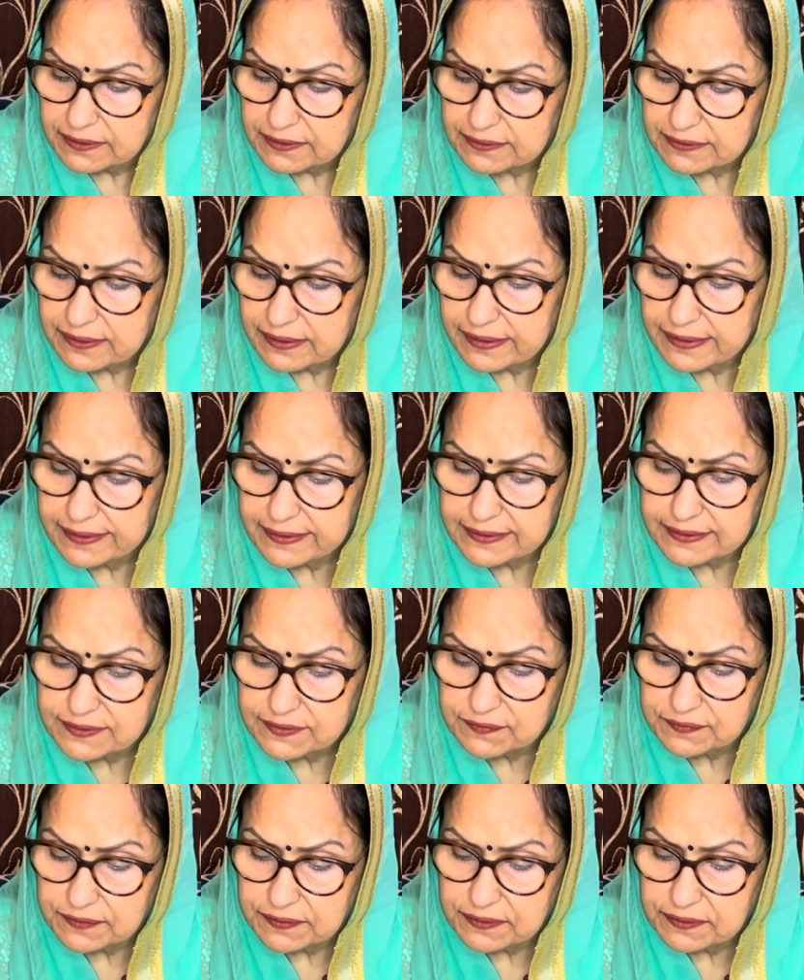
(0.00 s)
The lake is
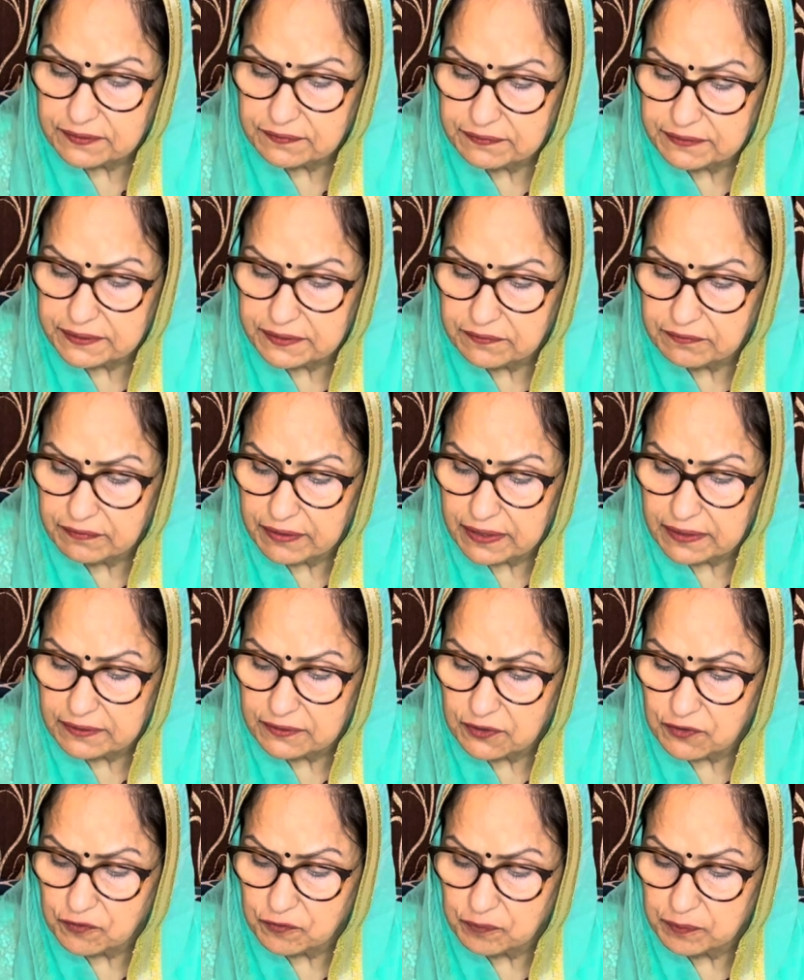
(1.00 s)
filled with the wealth
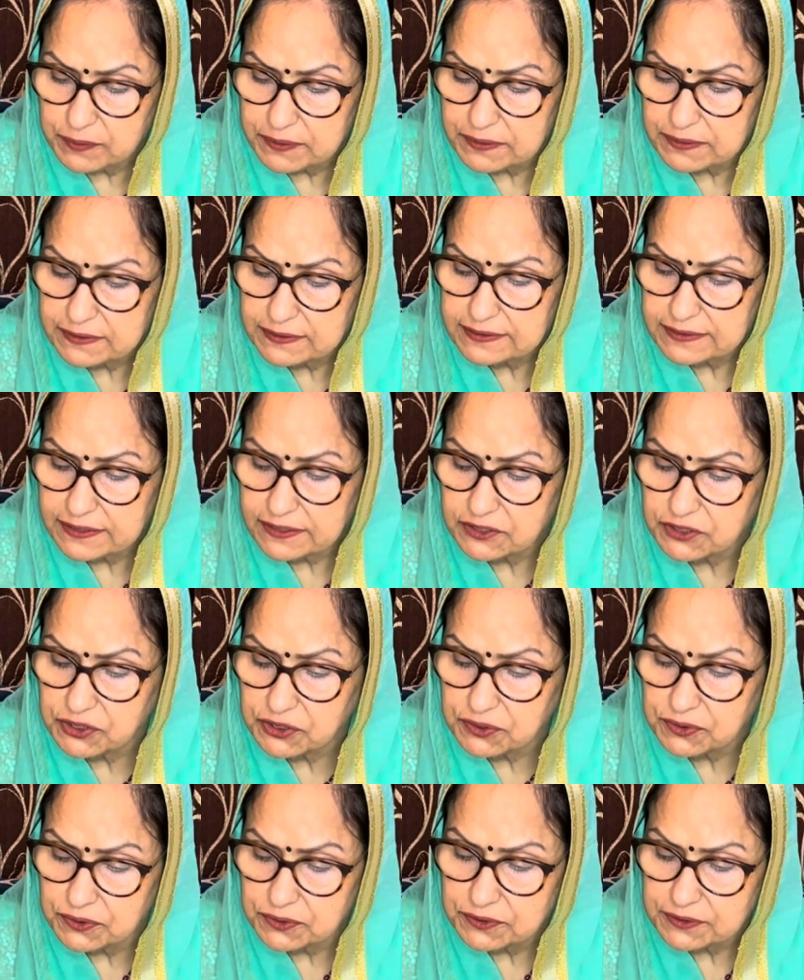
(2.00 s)
of pearls and
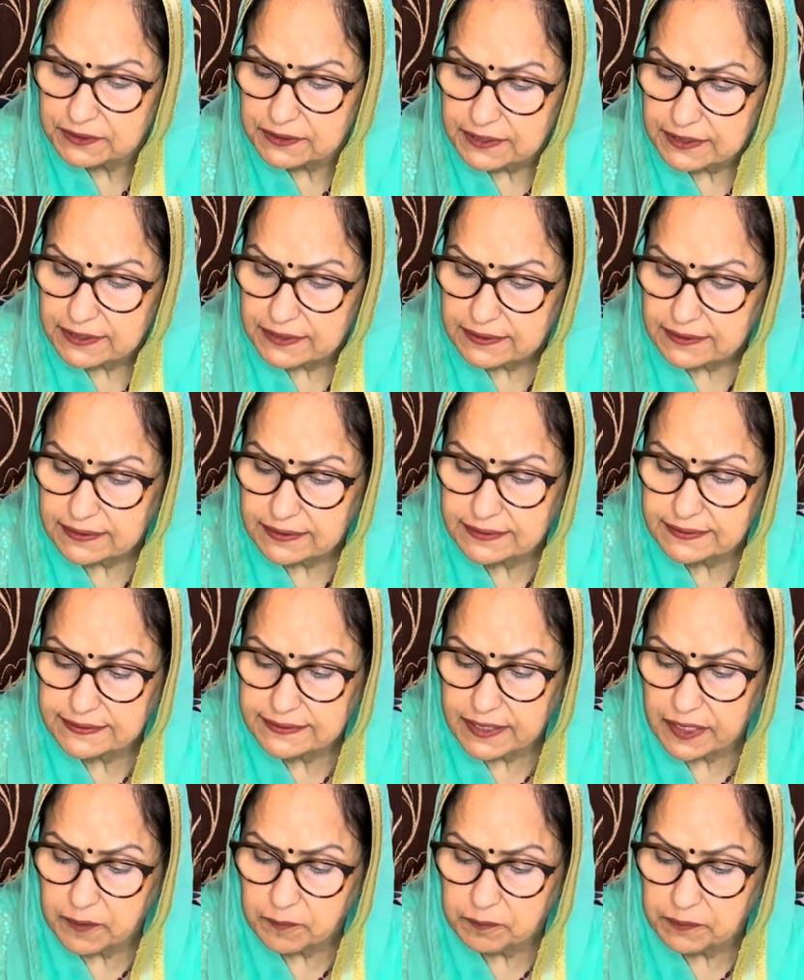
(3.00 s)
jewels. The
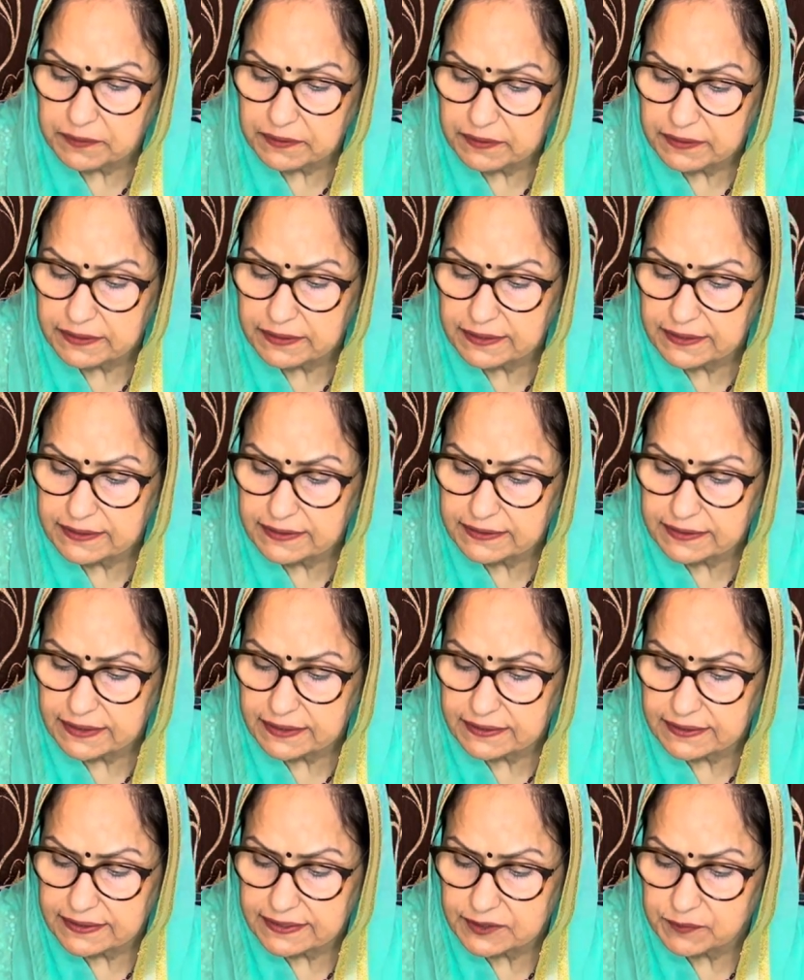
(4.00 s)
disciple eat
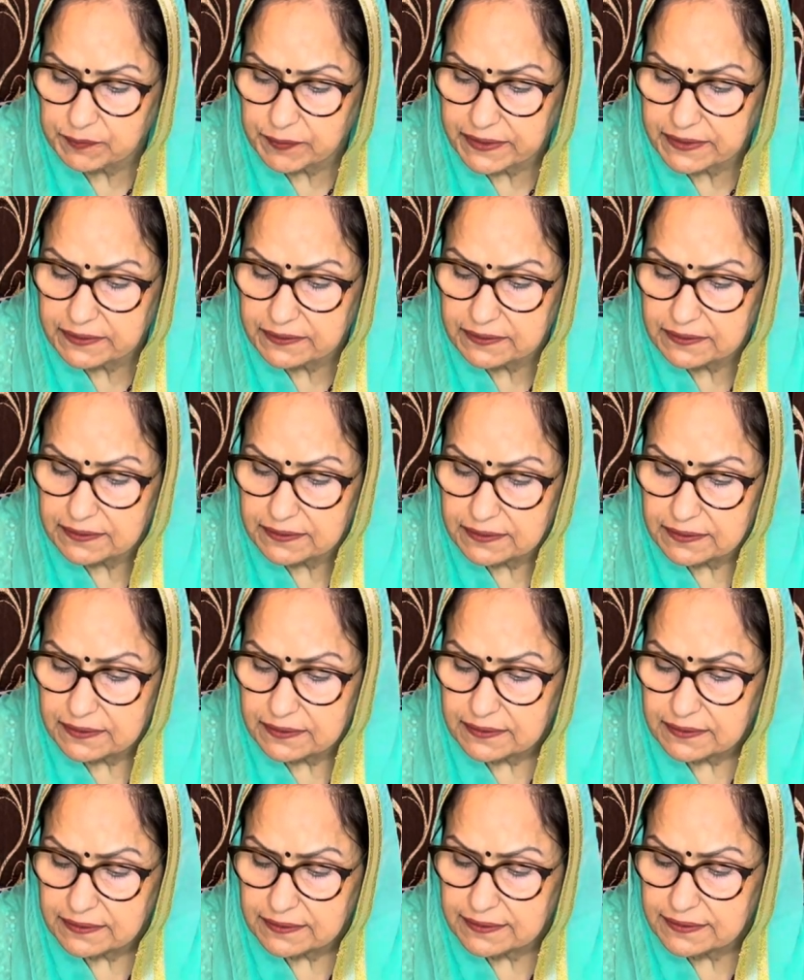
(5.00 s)
and expend
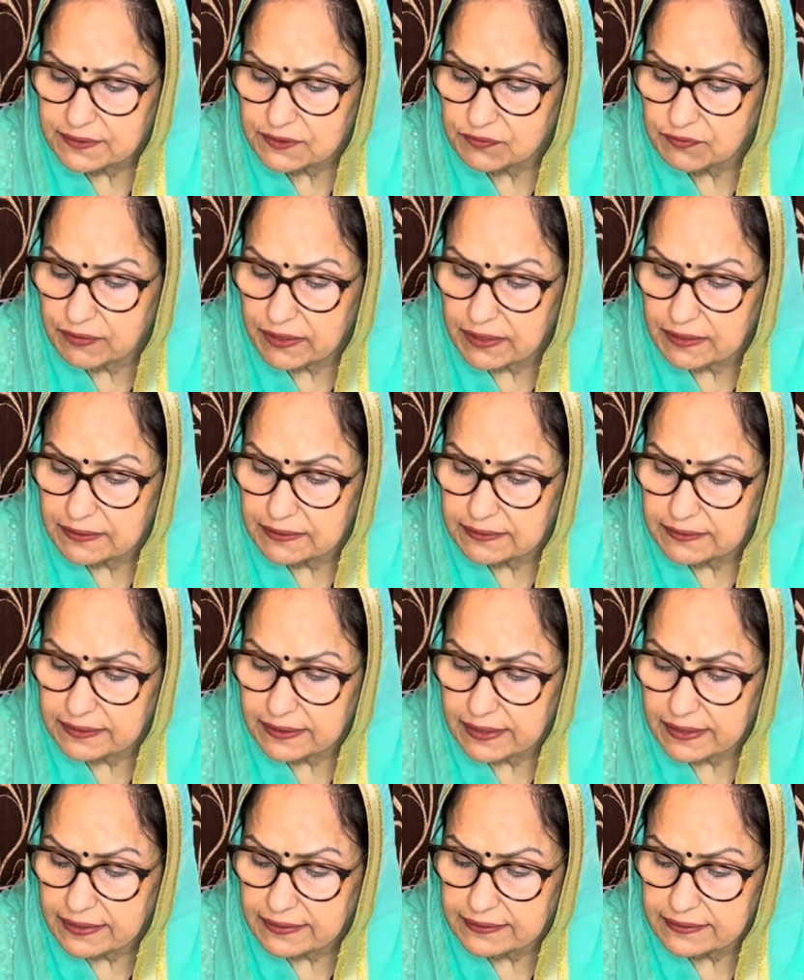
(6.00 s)
this wealth,
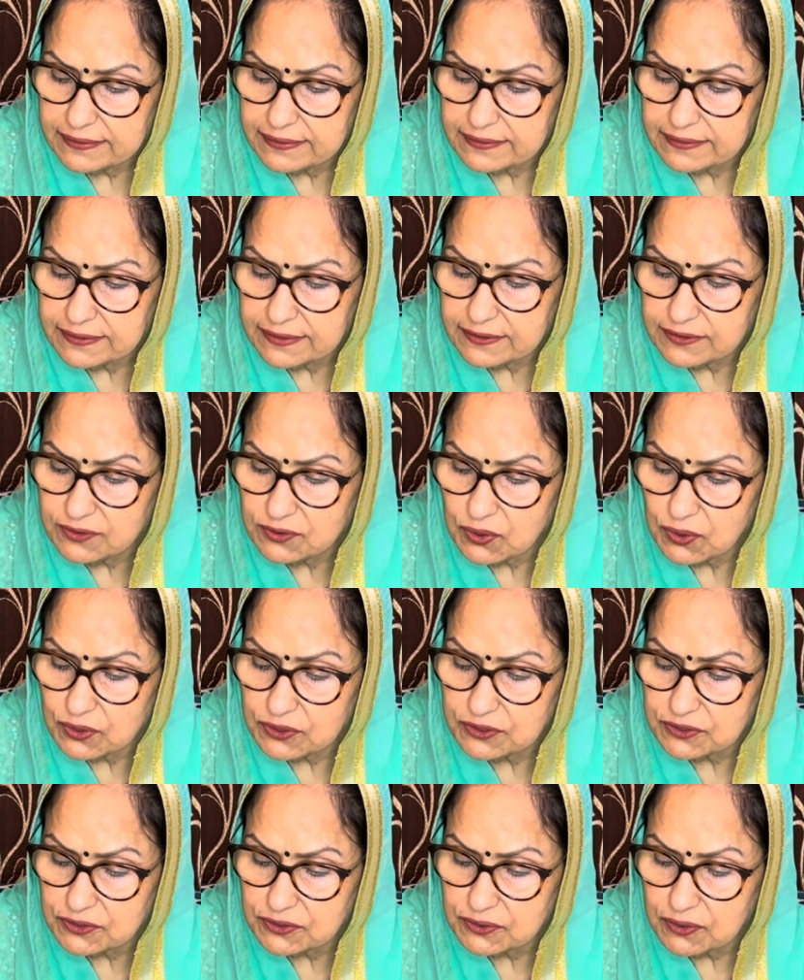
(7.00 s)
and it
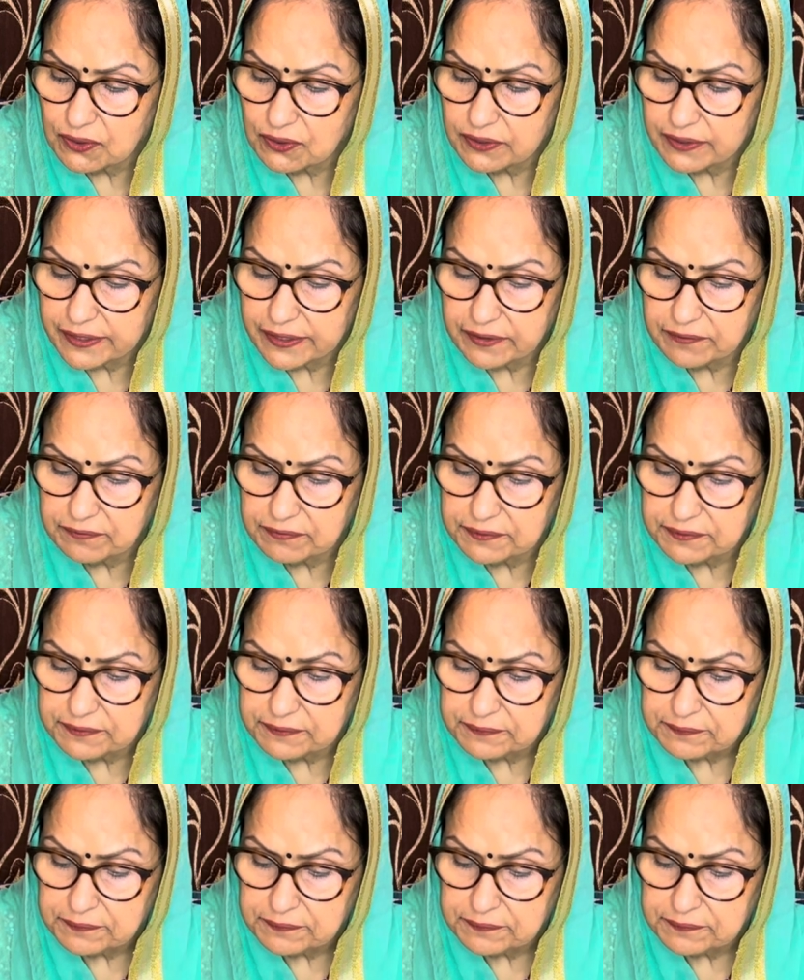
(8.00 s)
exhausts not ever.